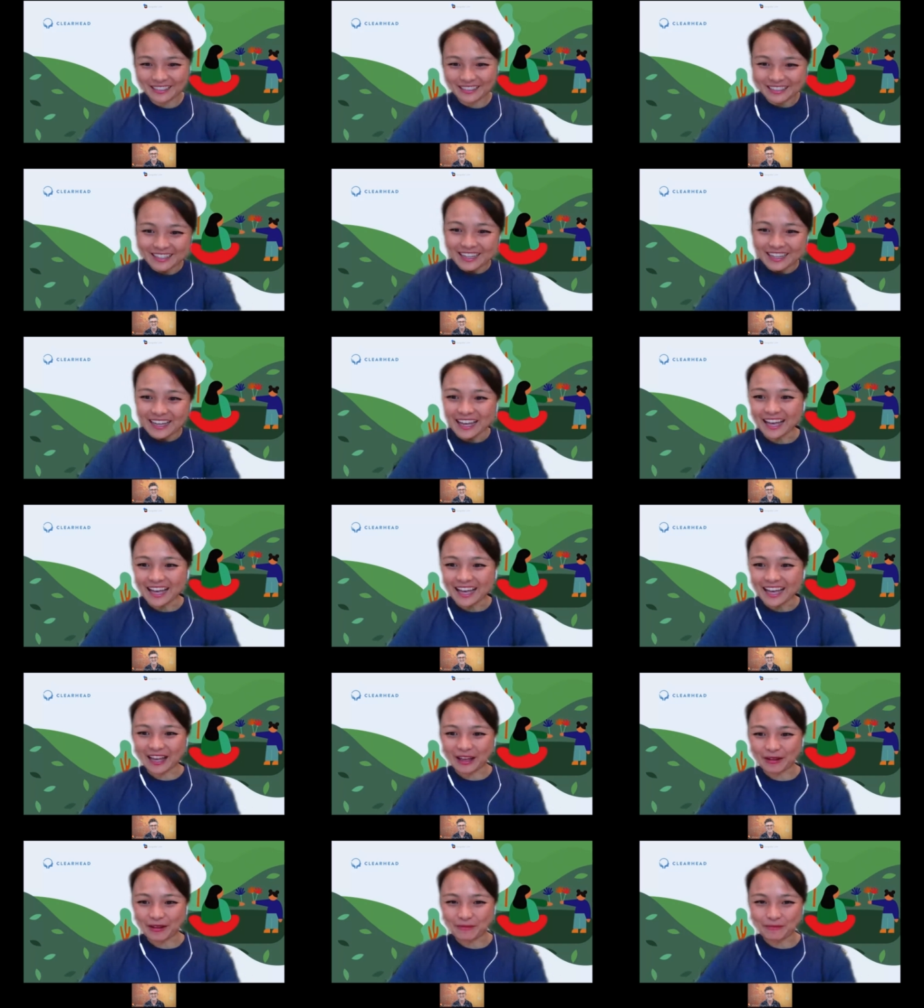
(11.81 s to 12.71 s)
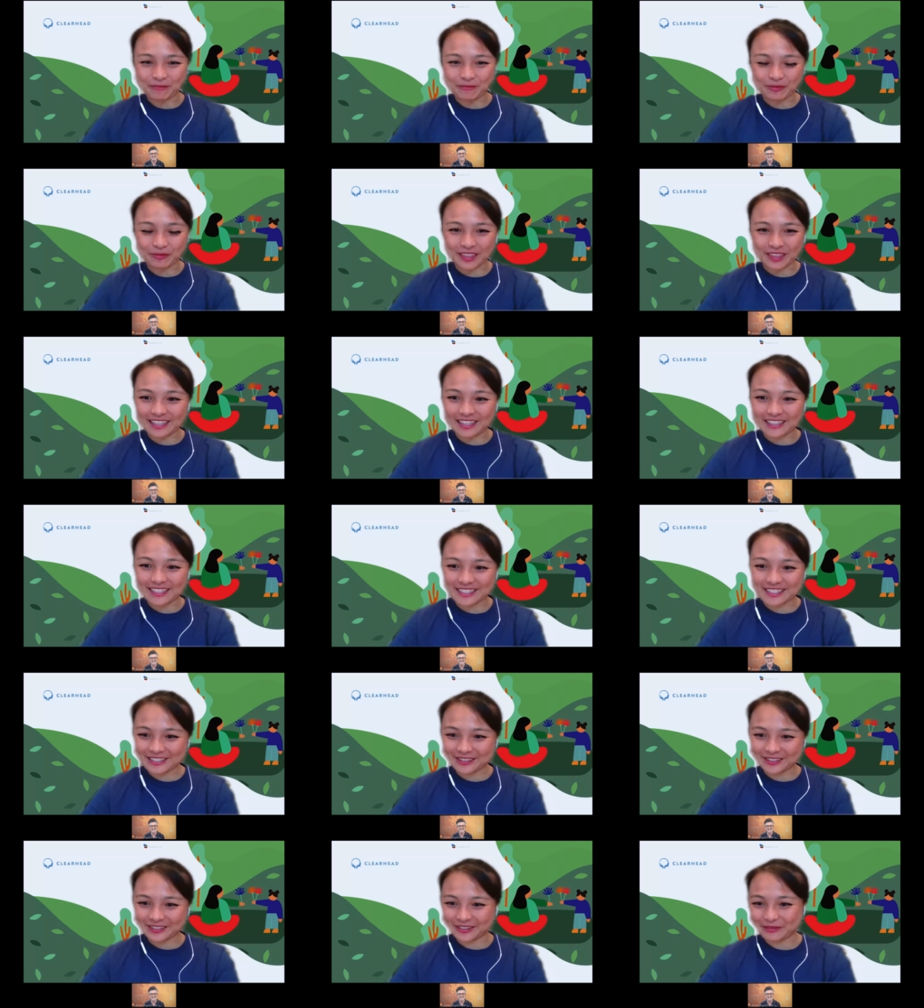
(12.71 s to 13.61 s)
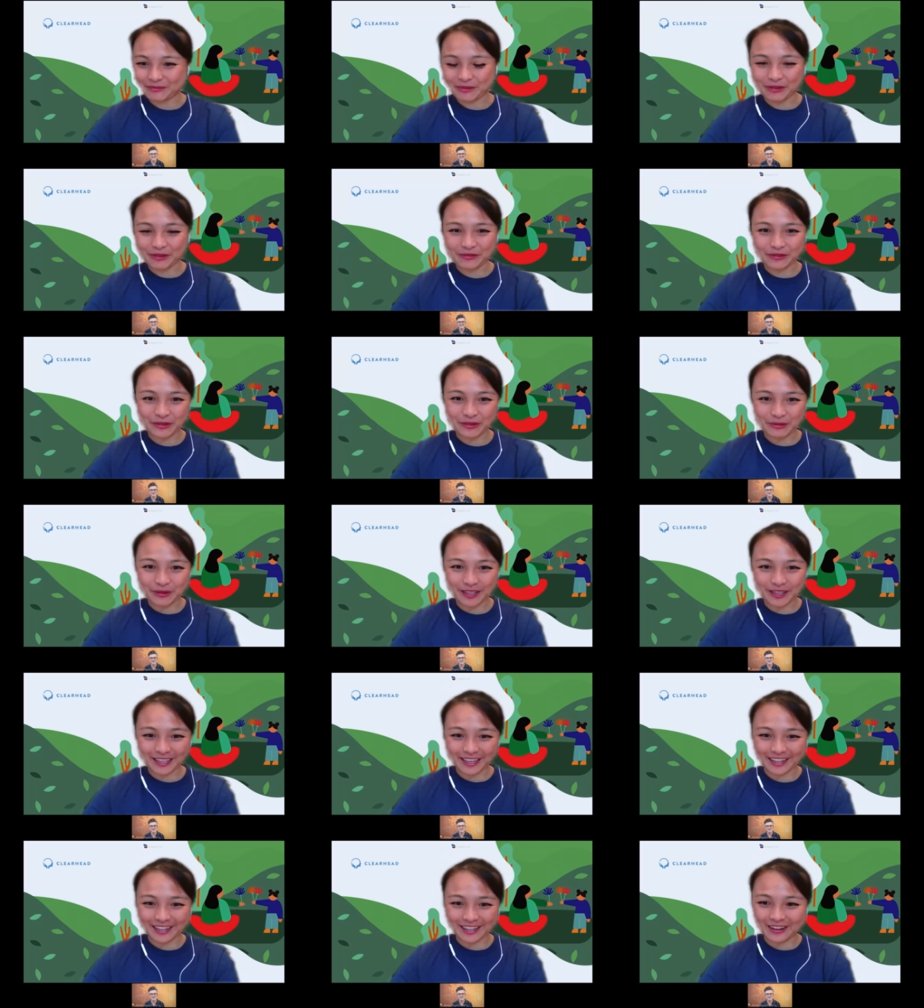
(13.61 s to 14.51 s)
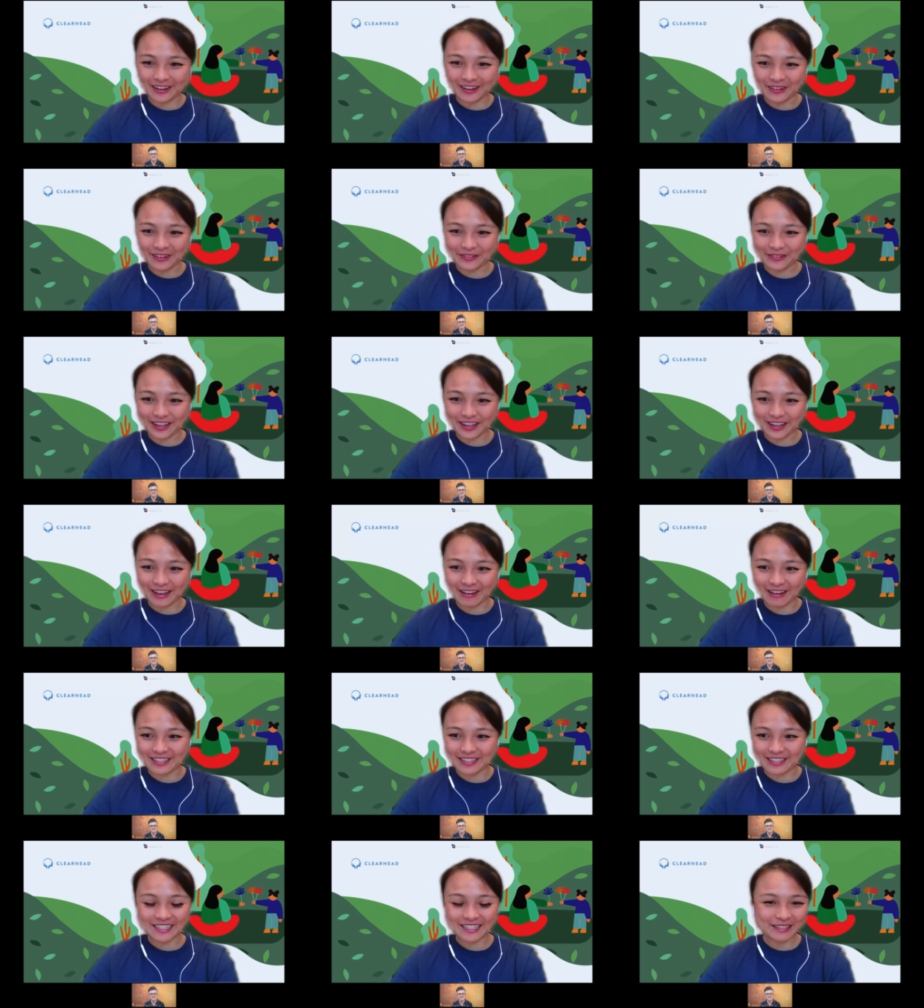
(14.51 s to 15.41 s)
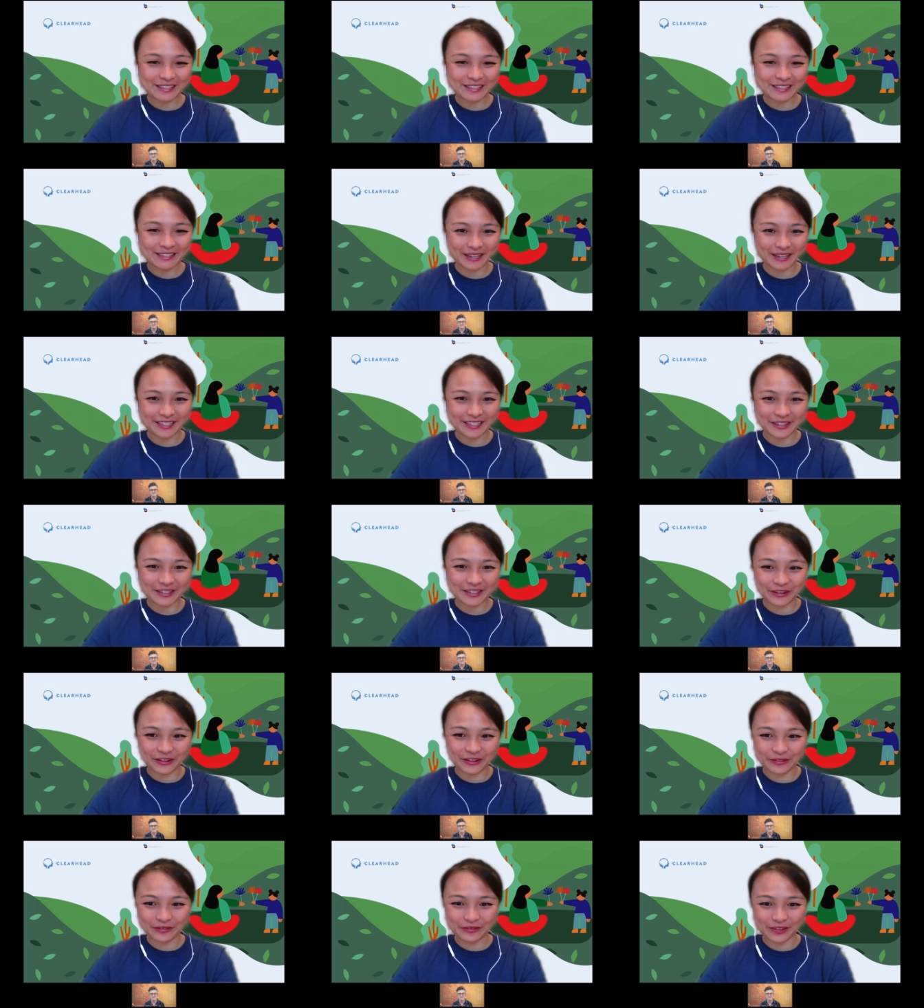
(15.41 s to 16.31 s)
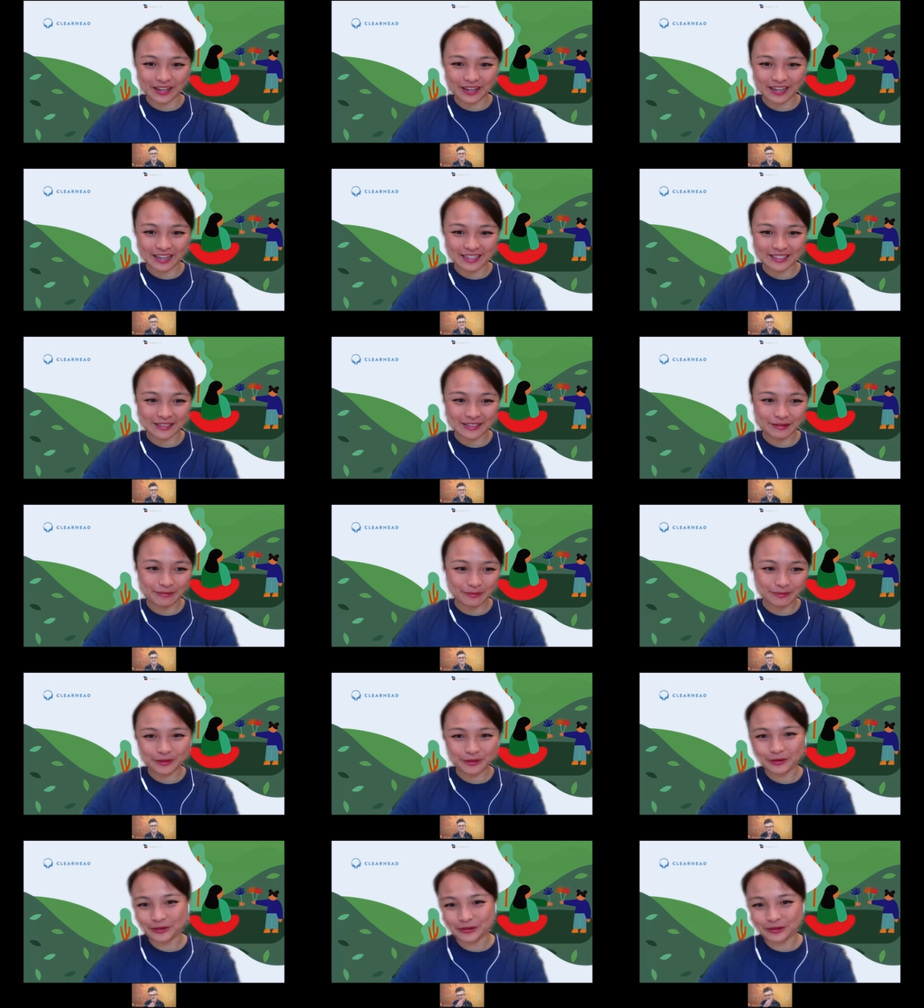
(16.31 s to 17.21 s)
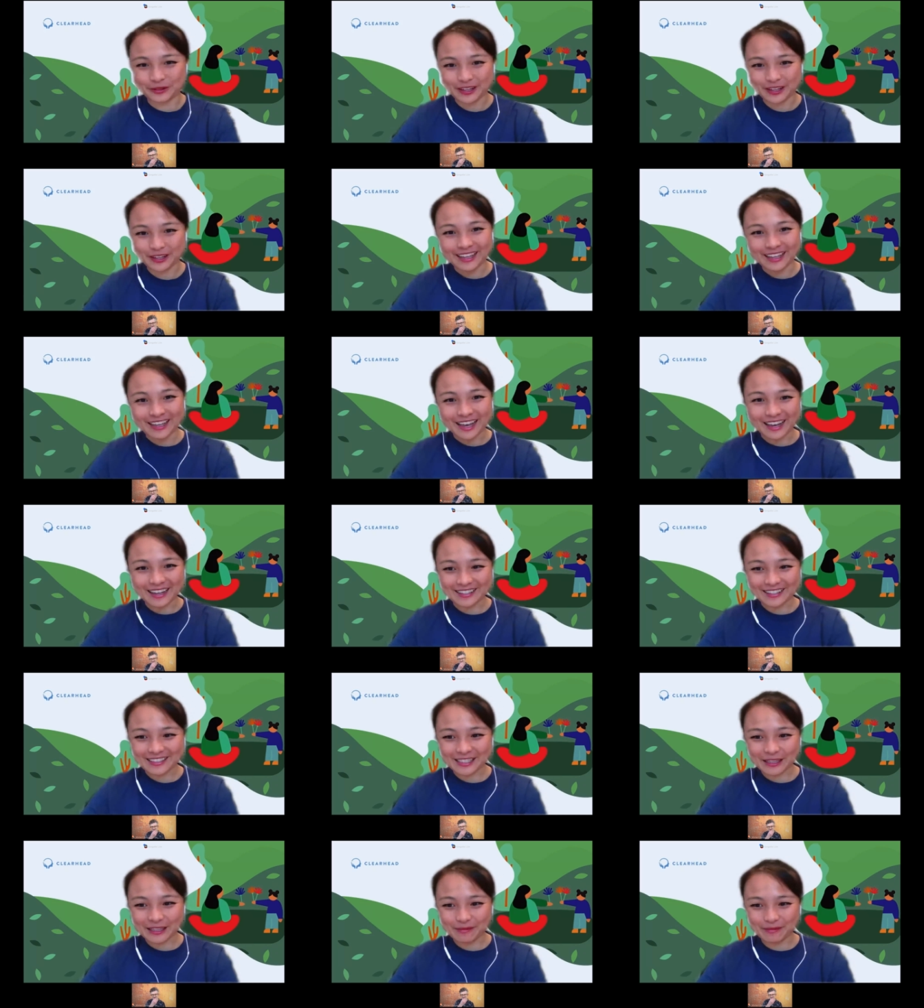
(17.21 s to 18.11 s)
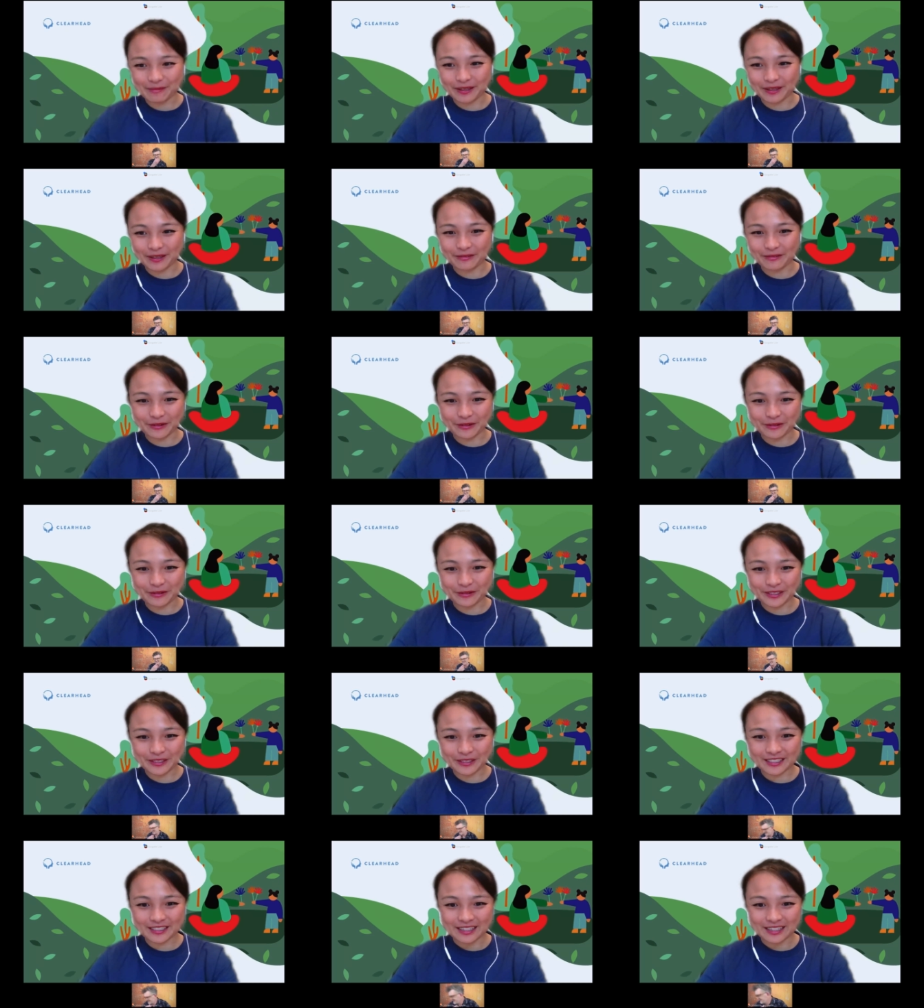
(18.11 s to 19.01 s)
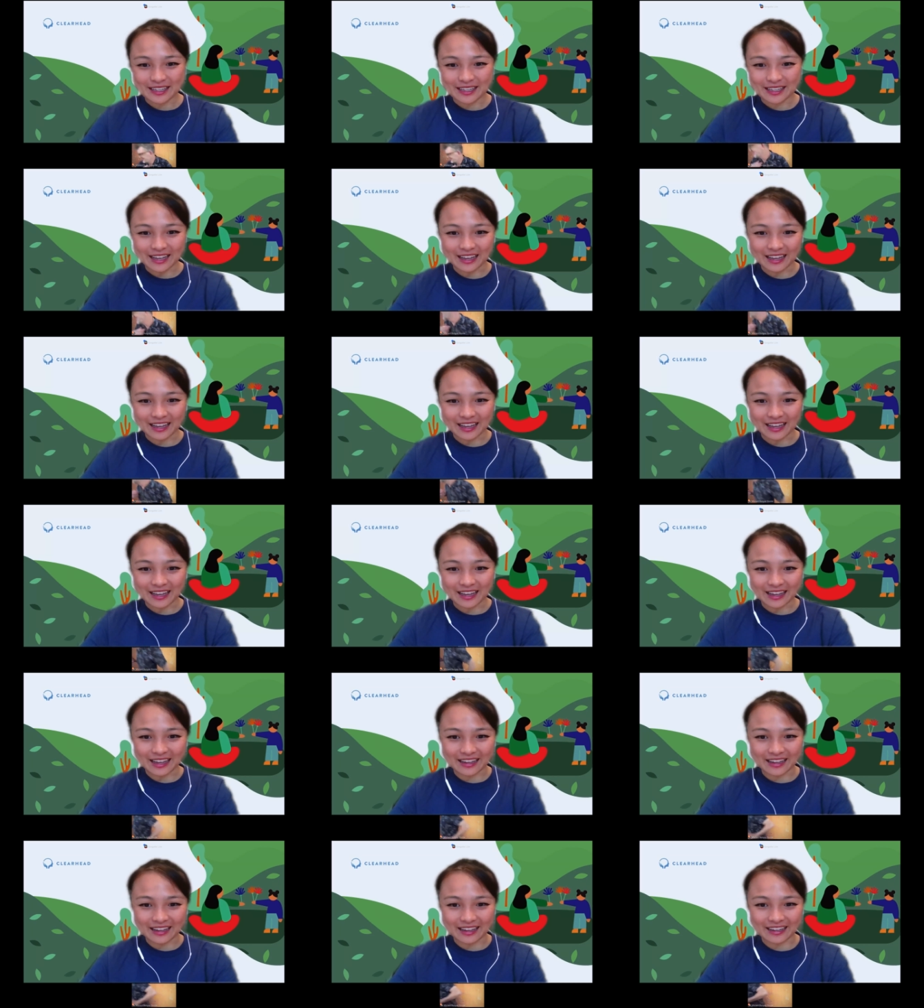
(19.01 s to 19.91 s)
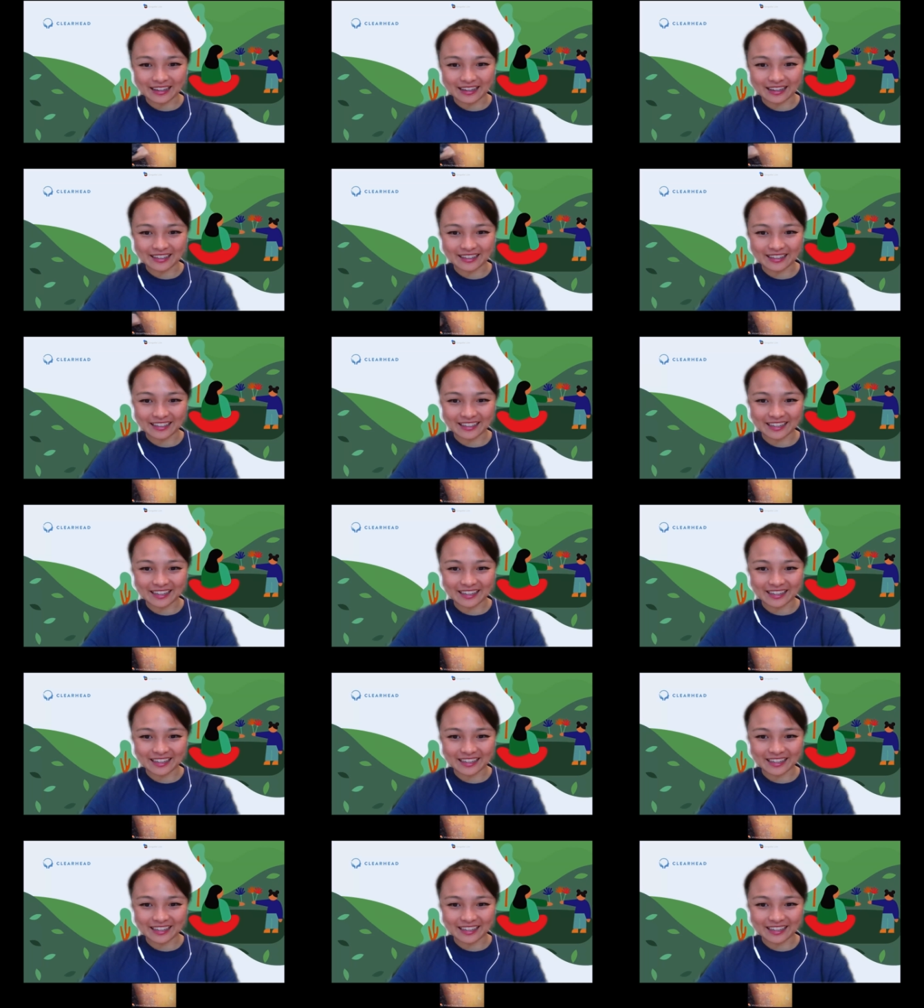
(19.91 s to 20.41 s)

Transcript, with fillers: Um, and so before we kick off, uh, just a bunch of uh, simple housekeeping rules. Uh,